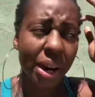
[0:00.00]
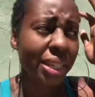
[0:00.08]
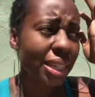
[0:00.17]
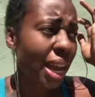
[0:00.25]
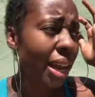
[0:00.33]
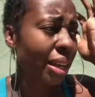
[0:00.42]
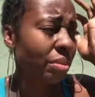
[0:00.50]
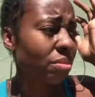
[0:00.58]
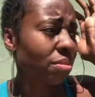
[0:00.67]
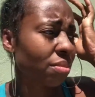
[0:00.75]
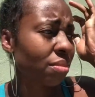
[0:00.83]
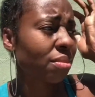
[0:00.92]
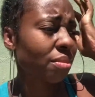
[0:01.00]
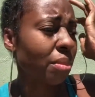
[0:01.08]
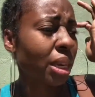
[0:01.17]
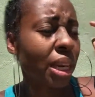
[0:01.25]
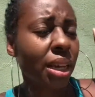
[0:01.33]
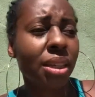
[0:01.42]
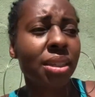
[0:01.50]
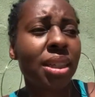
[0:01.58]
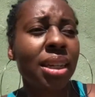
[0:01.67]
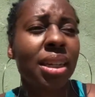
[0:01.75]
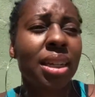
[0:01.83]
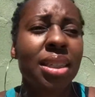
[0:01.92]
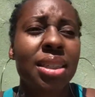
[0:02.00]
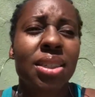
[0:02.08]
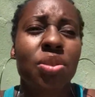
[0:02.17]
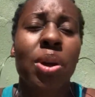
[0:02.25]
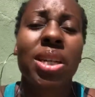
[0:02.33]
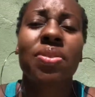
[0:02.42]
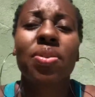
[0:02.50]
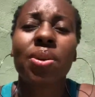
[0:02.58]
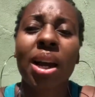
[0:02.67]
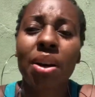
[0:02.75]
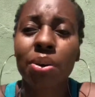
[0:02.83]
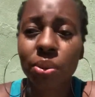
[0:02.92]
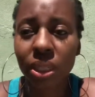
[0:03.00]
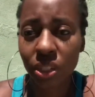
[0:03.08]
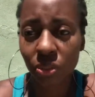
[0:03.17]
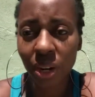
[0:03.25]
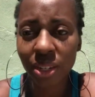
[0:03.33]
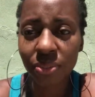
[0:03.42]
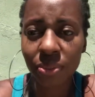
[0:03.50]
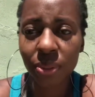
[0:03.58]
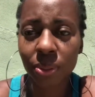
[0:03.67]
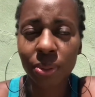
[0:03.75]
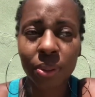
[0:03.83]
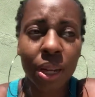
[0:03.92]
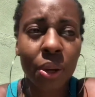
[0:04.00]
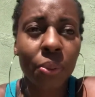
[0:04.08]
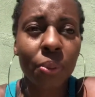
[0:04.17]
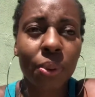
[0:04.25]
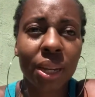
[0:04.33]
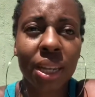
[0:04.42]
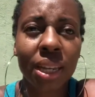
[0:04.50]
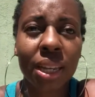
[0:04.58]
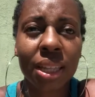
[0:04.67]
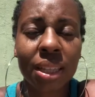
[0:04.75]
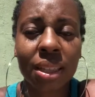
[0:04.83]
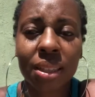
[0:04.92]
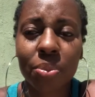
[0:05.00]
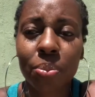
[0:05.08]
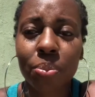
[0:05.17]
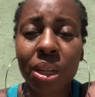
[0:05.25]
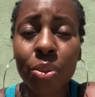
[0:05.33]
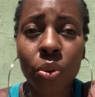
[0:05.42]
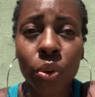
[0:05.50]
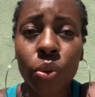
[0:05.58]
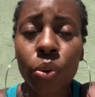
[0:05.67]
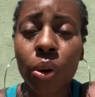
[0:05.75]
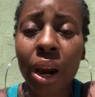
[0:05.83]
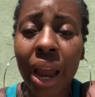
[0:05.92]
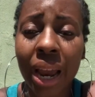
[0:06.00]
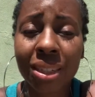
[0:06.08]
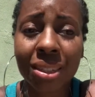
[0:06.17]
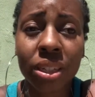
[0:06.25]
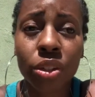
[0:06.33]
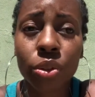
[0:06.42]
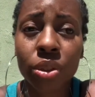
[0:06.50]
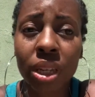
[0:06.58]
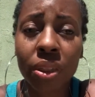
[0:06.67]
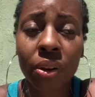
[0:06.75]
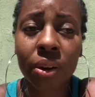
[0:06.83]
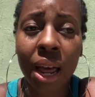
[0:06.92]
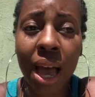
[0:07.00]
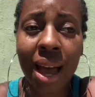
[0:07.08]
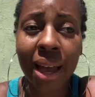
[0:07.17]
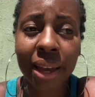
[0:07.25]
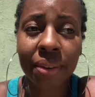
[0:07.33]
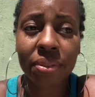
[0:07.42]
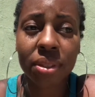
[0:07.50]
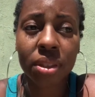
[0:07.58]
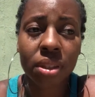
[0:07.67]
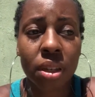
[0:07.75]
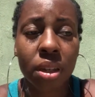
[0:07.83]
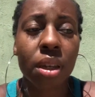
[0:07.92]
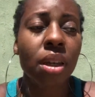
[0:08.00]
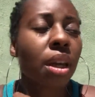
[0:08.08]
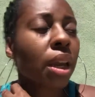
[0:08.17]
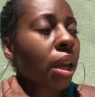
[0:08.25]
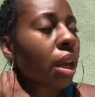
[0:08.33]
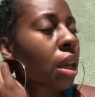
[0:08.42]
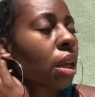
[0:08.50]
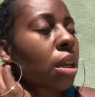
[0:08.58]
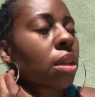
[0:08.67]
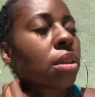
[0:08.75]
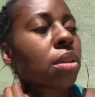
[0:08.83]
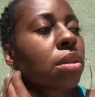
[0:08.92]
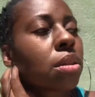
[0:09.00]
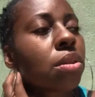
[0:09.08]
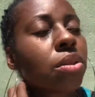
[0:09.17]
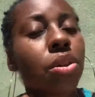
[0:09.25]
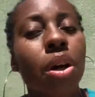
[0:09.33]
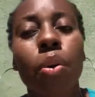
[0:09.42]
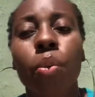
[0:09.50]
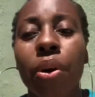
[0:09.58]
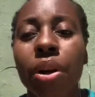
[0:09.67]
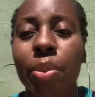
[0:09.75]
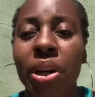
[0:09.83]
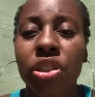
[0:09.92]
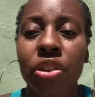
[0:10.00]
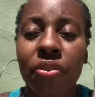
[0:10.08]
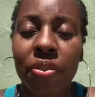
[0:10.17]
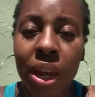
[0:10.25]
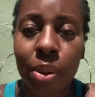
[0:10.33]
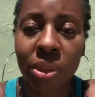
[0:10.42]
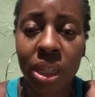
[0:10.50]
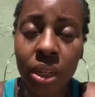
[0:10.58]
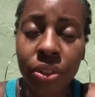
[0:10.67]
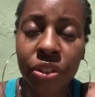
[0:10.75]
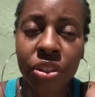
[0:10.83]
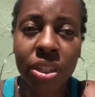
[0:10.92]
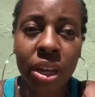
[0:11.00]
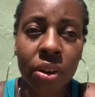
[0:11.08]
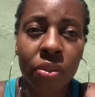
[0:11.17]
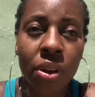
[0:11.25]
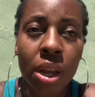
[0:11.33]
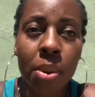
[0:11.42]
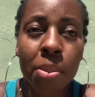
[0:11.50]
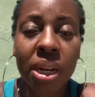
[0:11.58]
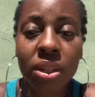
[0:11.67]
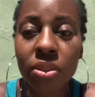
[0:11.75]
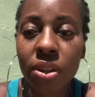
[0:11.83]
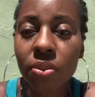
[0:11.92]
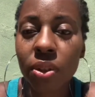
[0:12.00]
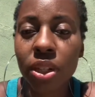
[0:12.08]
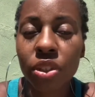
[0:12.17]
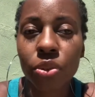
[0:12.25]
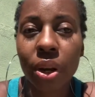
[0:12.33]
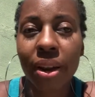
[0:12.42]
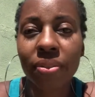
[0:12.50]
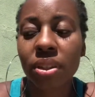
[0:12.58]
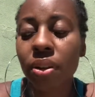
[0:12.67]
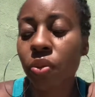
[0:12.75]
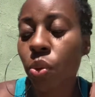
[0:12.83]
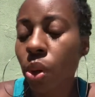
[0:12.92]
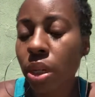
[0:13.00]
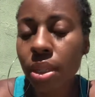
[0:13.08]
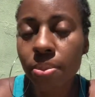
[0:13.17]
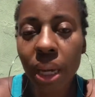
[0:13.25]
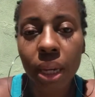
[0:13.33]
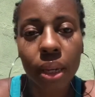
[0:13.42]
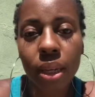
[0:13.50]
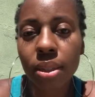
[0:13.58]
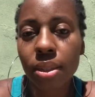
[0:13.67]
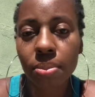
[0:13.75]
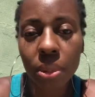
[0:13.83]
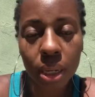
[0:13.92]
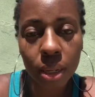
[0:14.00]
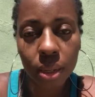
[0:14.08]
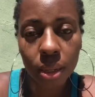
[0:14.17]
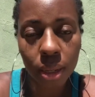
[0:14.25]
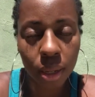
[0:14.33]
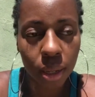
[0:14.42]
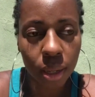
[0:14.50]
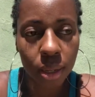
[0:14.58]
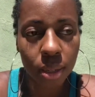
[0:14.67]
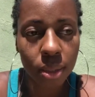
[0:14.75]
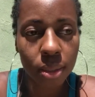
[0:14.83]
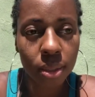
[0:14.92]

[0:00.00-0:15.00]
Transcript: time. Man, it's stressful, not only stressful with people who are actually losing their lives and, worrying about your family and yourself, but it's stressful because you have to, of course, make ends meet, and